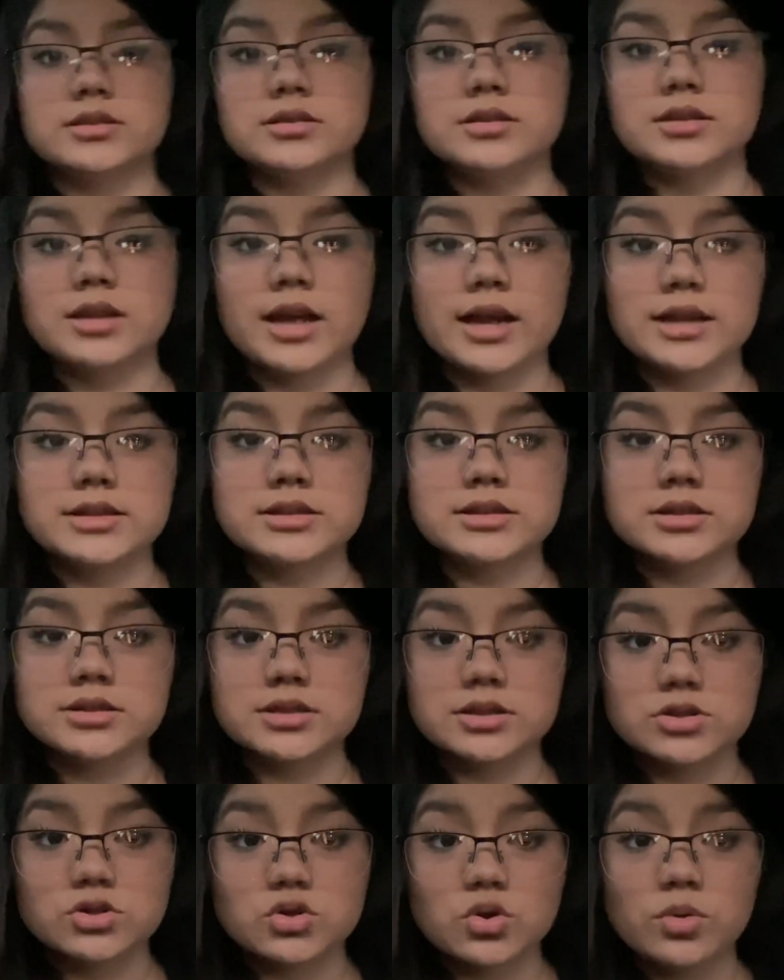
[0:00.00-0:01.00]
Guys, the
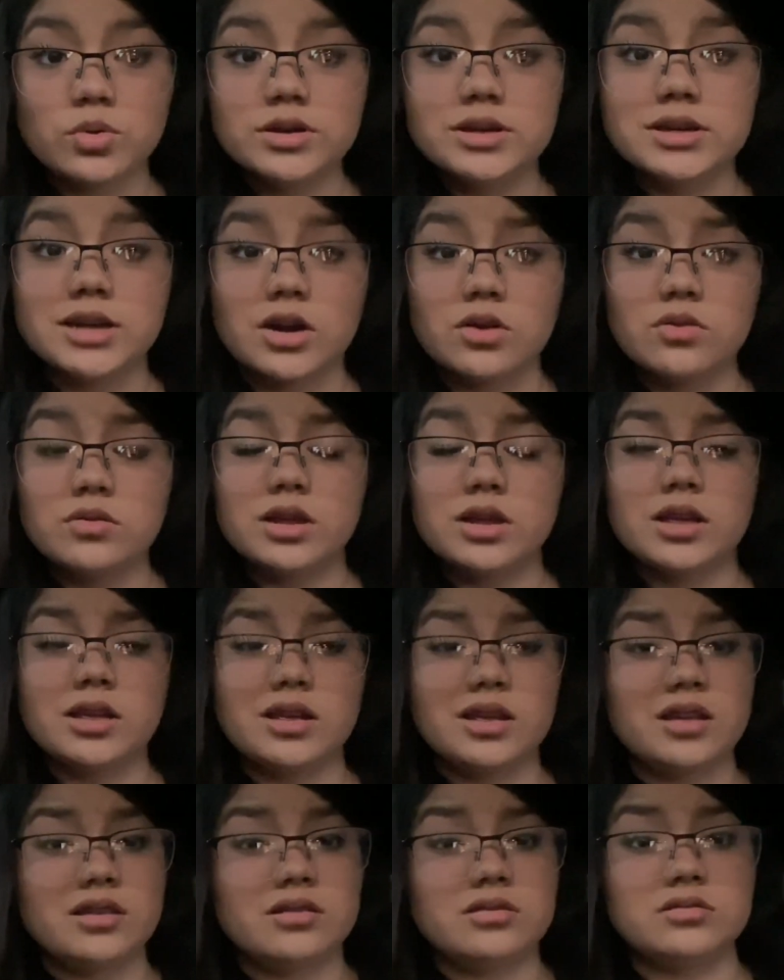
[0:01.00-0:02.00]
sun's going down,
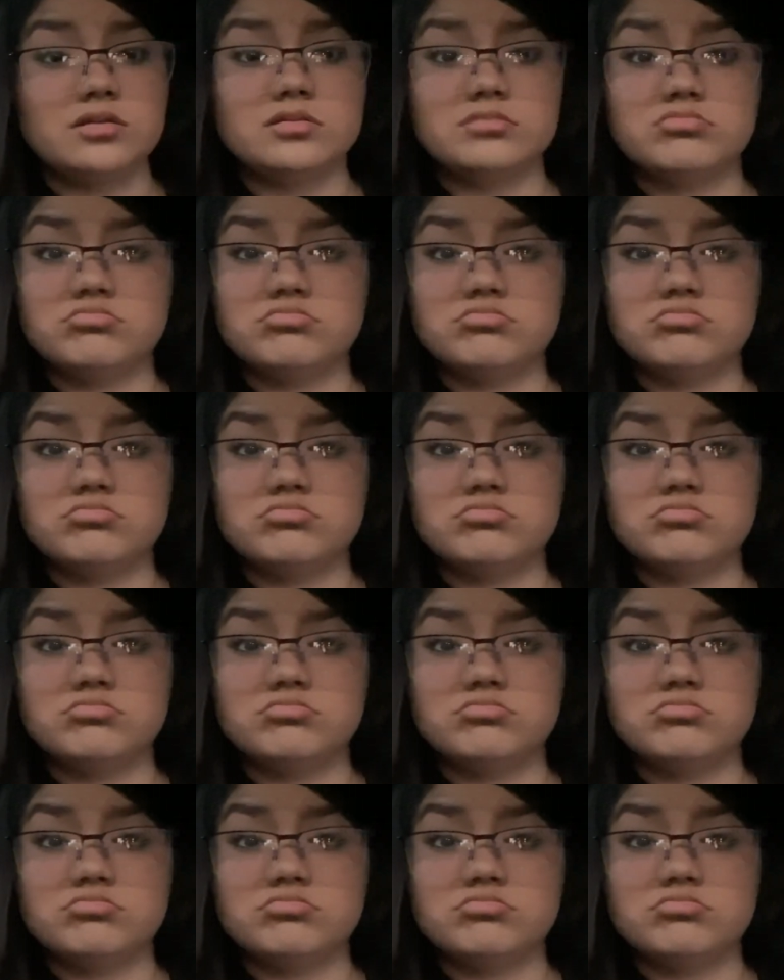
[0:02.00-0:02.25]
and